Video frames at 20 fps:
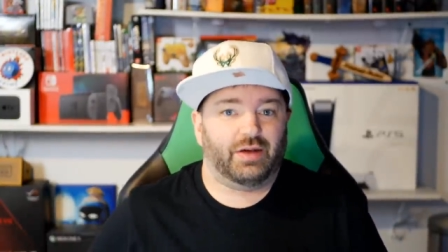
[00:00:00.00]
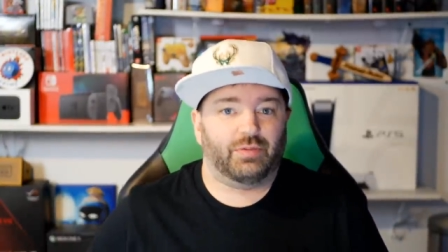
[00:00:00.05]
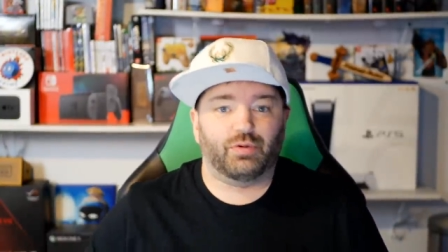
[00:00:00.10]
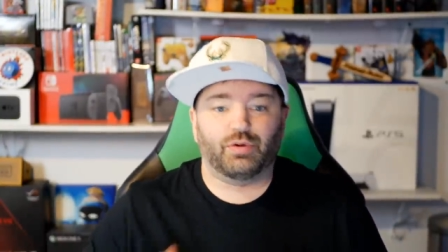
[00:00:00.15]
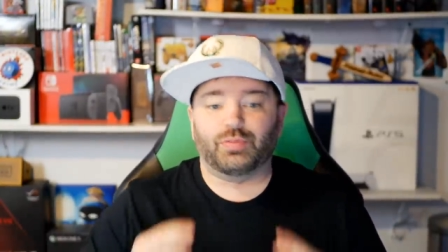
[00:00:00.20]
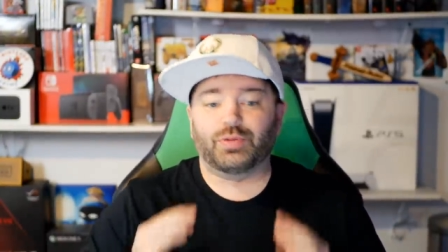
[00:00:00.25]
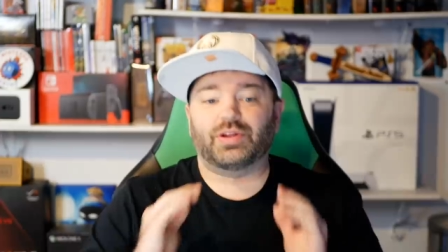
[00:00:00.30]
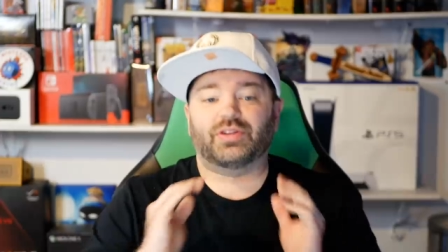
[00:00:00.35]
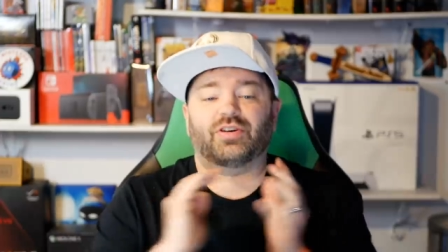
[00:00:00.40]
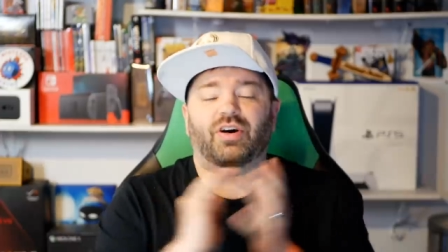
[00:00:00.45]
We'll
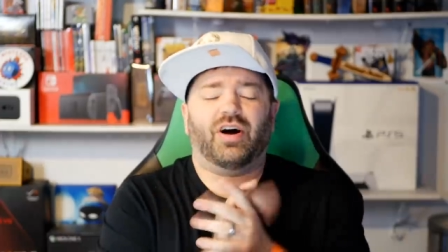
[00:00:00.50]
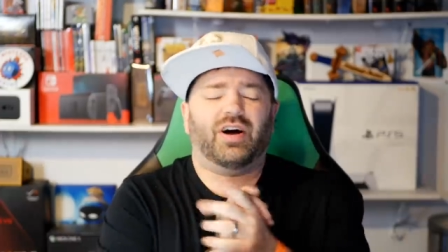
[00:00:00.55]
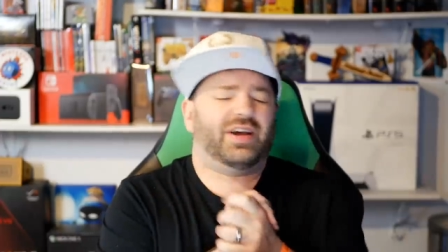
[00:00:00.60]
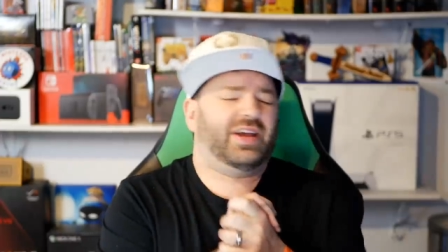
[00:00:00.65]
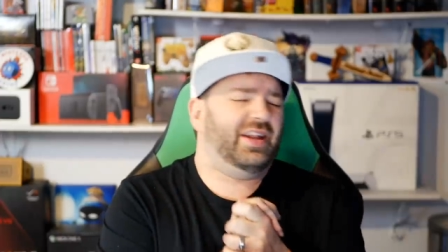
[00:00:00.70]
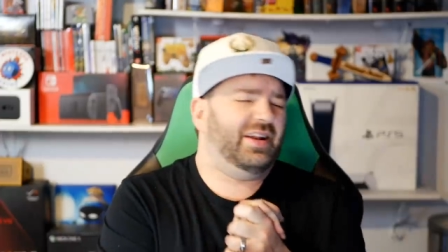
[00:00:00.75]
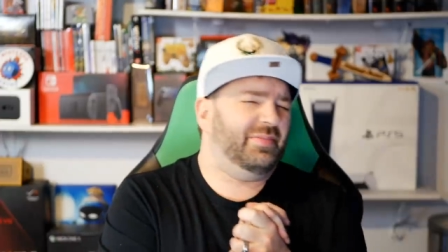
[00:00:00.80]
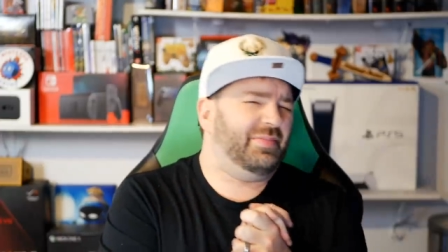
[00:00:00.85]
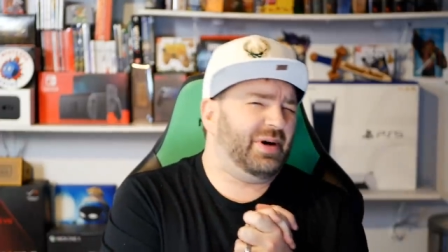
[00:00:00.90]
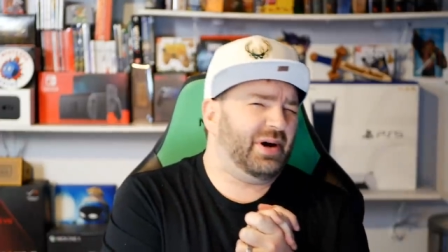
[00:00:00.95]
be
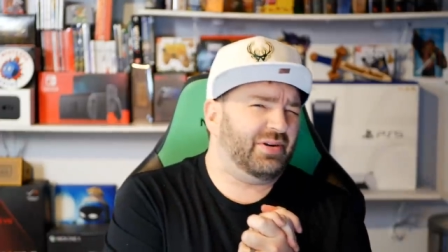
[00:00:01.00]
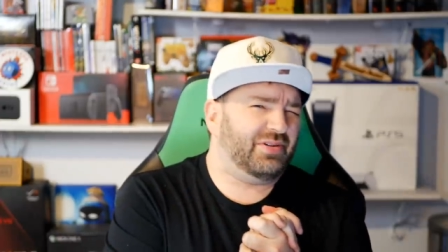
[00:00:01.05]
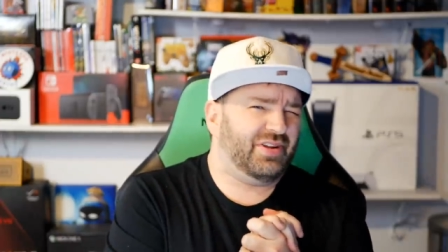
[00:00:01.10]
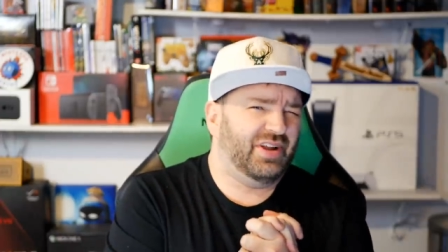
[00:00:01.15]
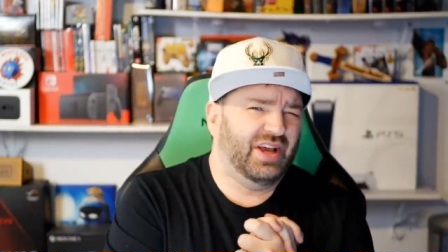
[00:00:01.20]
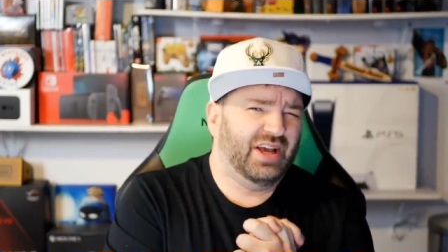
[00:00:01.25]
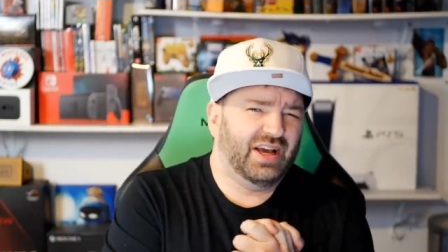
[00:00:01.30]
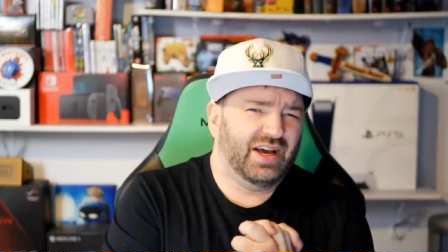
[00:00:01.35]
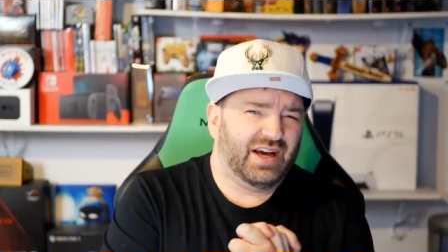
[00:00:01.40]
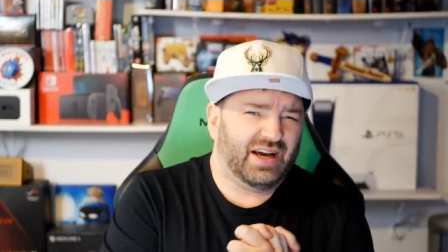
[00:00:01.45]
talking about
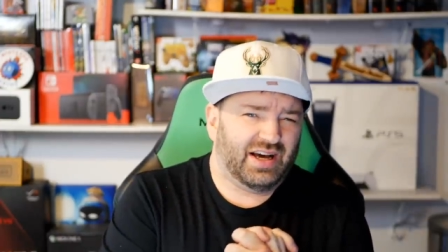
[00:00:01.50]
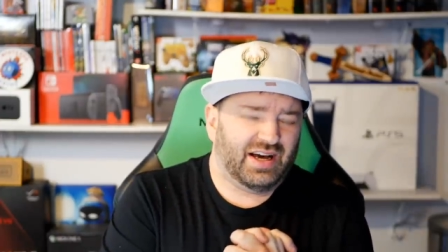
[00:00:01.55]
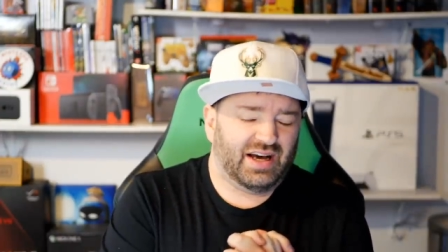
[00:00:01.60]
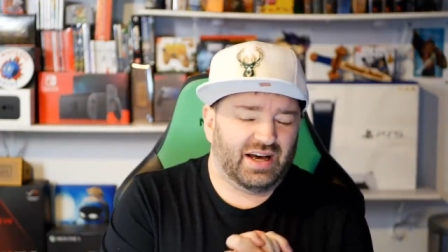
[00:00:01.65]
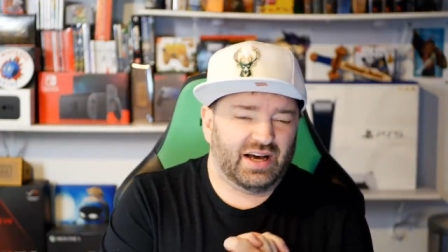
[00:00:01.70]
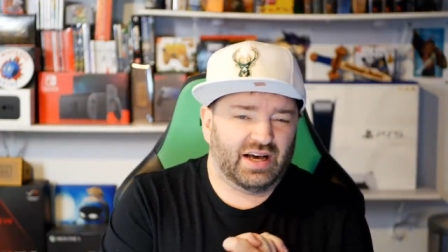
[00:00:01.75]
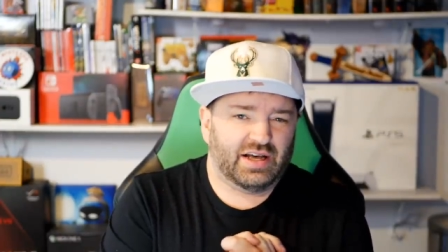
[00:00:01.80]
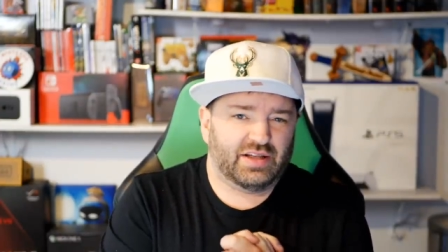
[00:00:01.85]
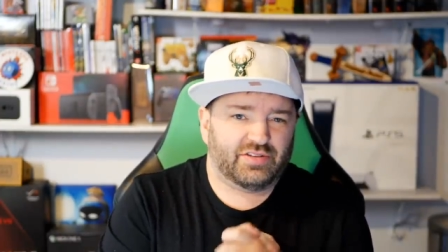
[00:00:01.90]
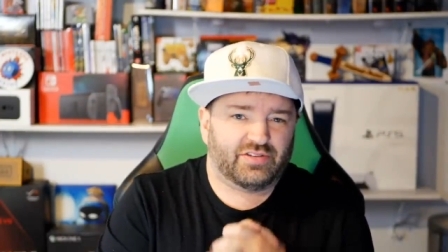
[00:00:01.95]

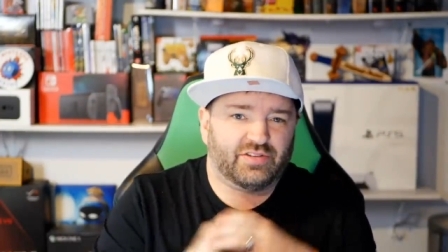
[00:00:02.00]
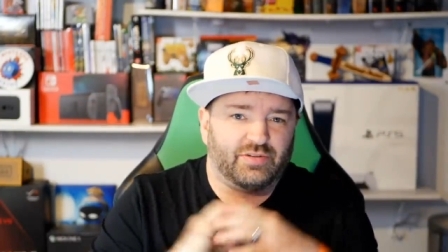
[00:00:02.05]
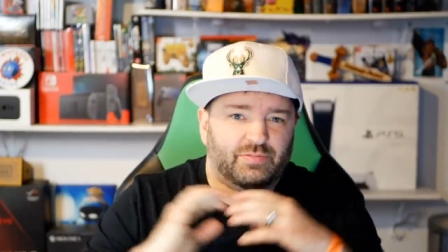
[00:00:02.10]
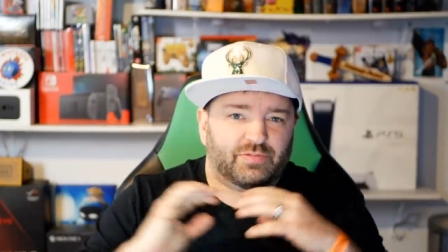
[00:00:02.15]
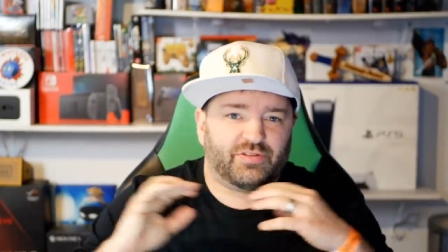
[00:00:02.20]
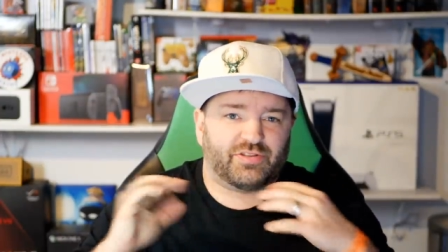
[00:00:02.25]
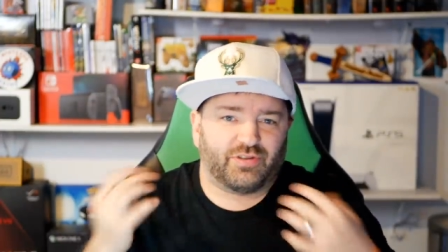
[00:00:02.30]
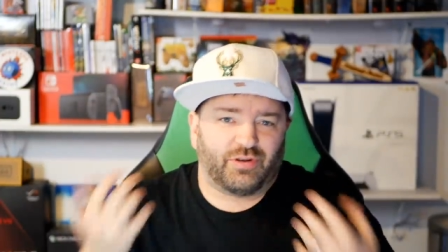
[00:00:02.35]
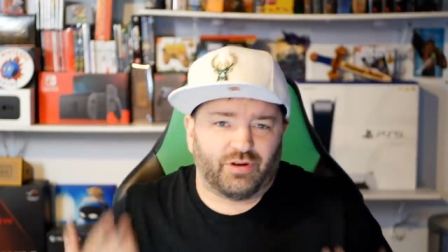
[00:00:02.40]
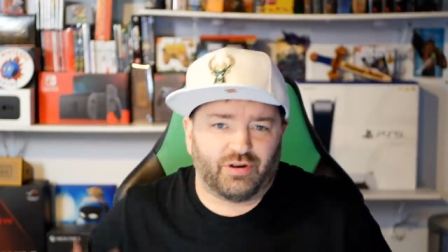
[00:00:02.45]
uh, some
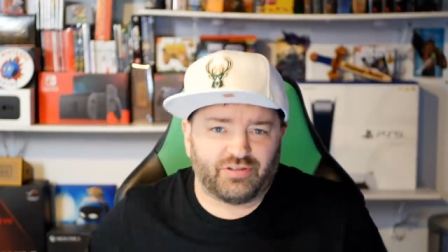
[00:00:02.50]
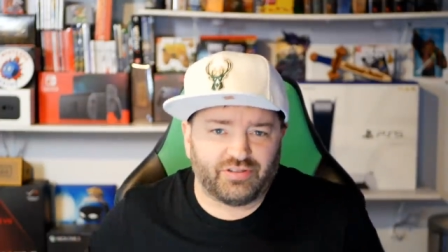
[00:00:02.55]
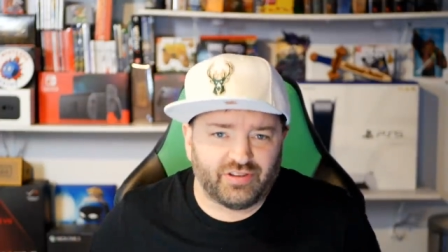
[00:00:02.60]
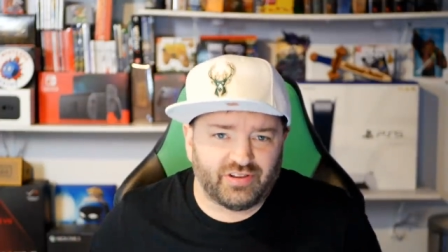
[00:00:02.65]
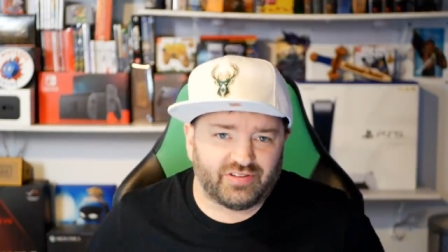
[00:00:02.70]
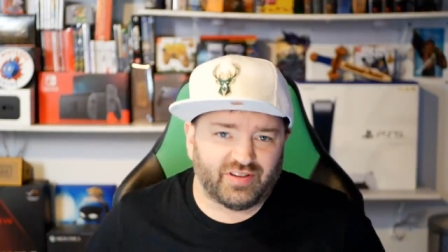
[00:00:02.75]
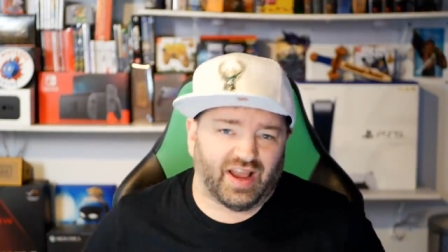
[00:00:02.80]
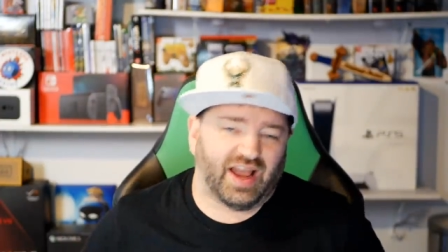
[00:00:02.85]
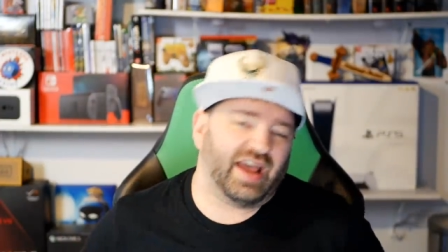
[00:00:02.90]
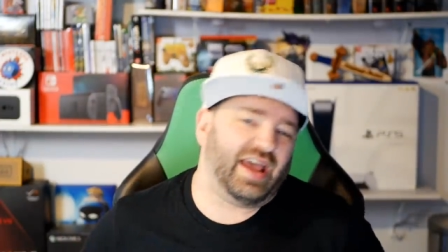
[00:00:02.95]

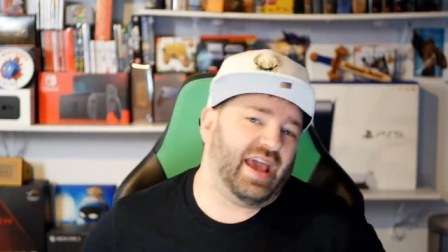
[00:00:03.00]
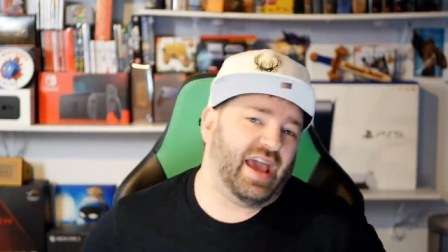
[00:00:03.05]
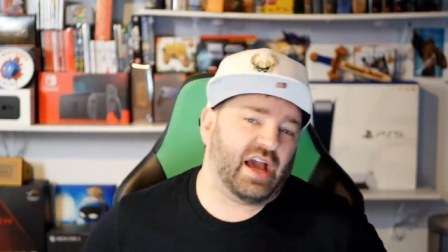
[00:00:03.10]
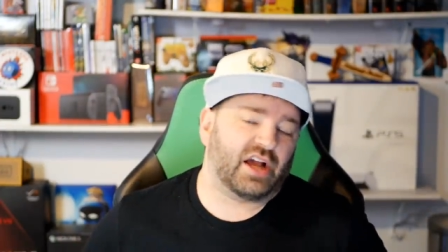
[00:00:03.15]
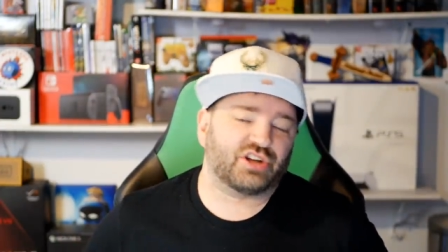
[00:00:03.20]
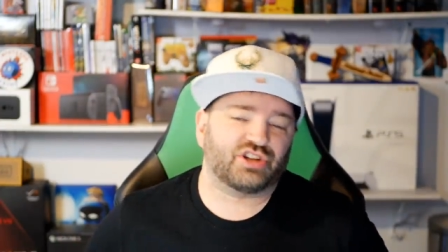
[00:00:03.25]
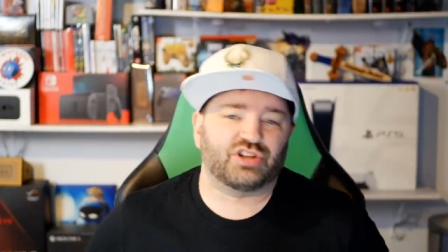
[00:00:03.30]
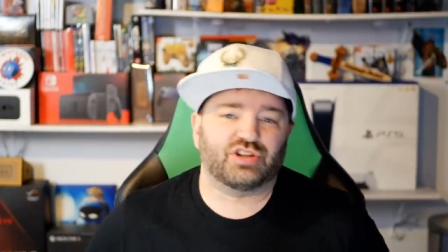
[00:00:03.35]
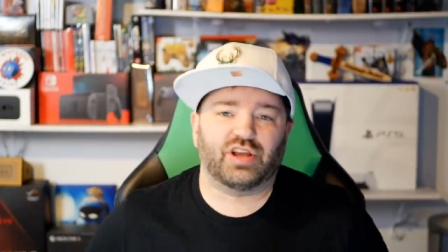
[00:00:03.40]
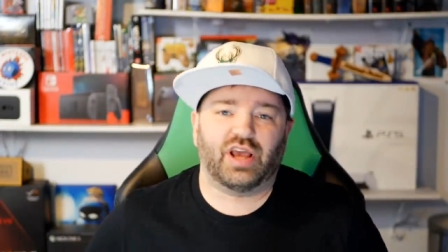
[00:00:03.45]
sources I
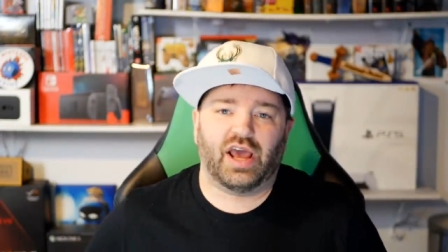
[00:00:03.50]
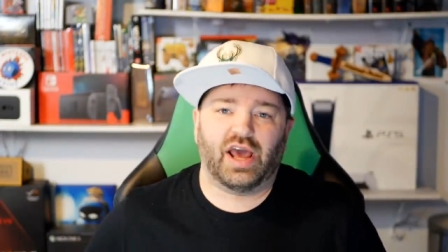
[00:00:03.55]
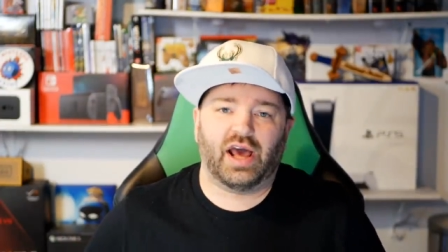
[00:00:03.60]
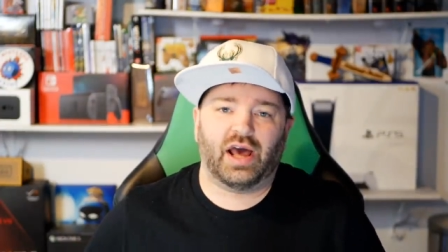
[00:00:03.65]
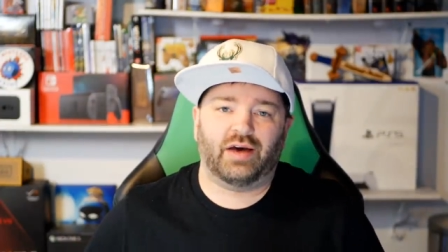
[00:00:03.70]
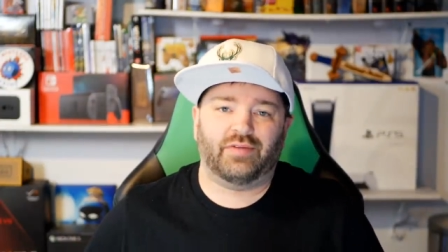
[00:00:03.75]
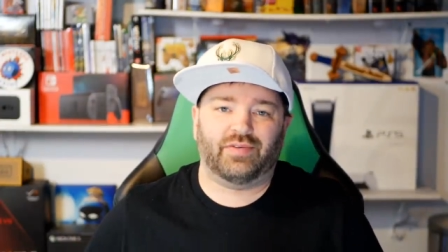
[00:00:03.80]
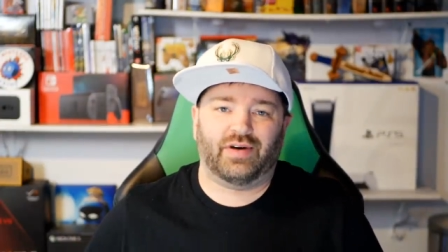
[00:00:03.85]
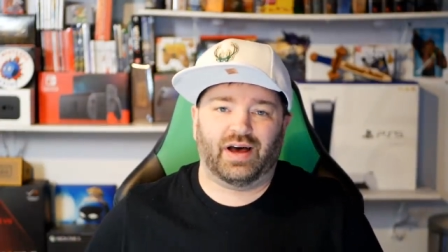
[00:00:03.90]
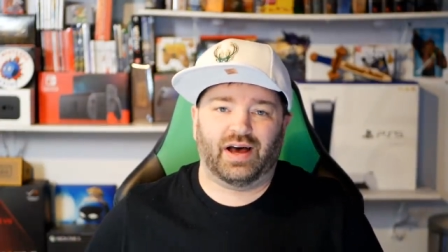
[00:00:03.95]
actually
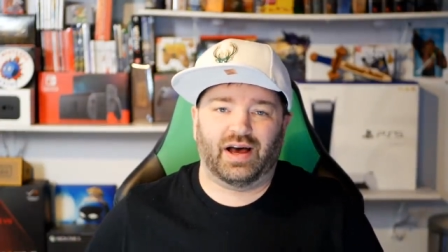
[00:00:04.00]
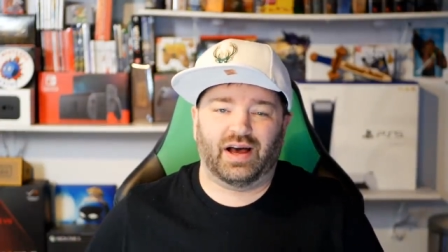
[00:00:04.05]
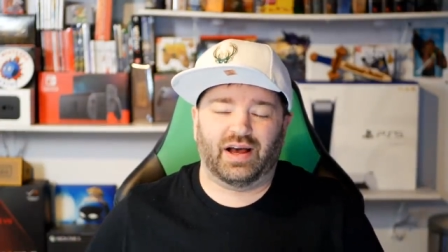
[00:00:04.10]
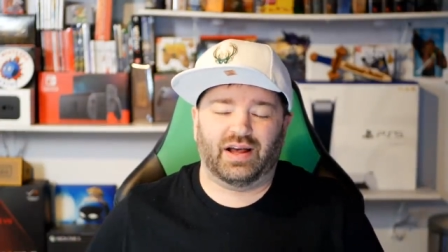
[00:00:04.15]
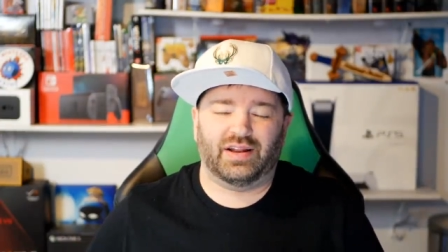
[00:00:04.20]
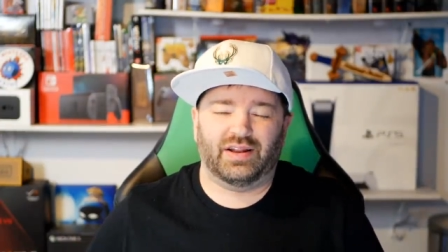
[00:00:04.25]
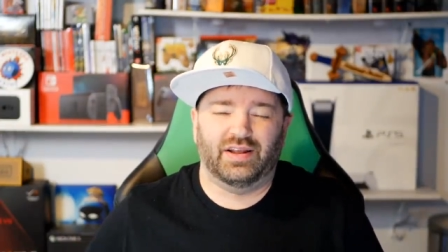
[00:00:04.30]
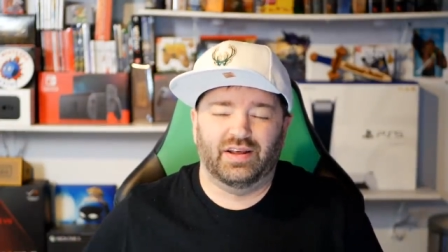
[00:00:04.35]
have on